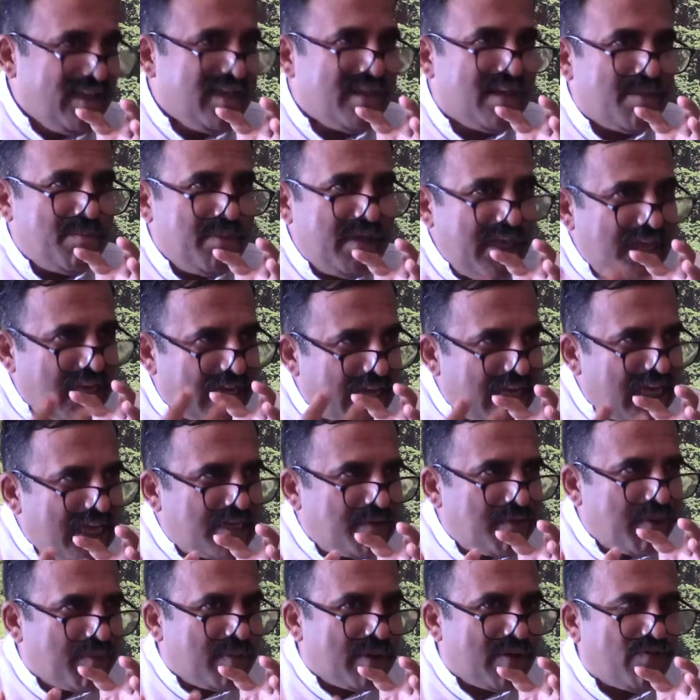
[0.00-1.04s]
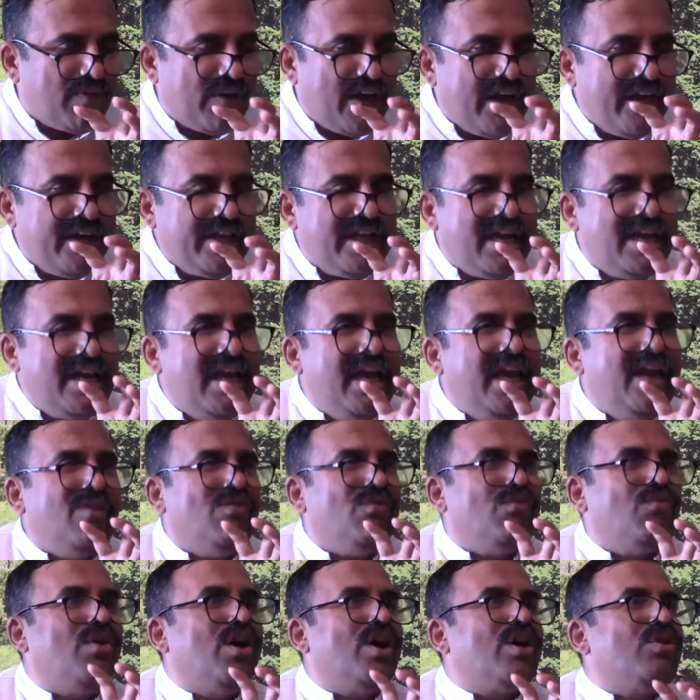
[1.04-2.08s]
There are many realized people.
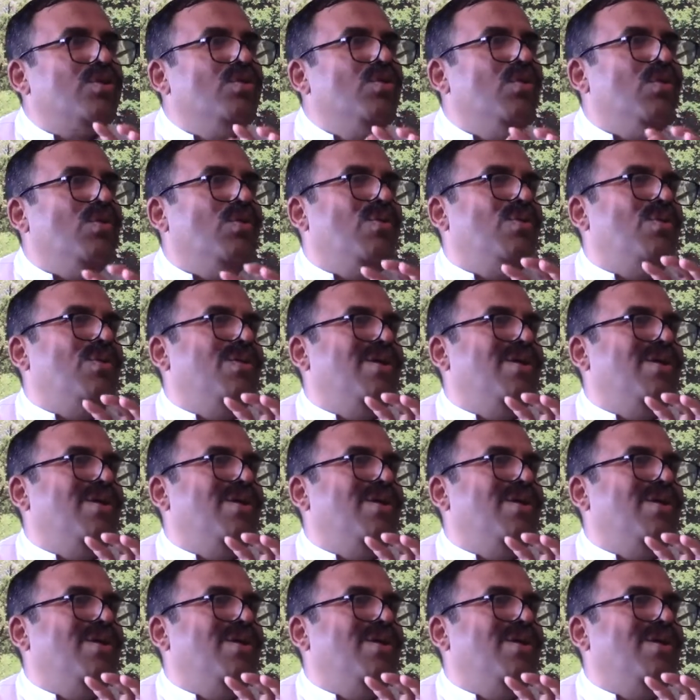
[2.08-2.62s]
Finally, for you,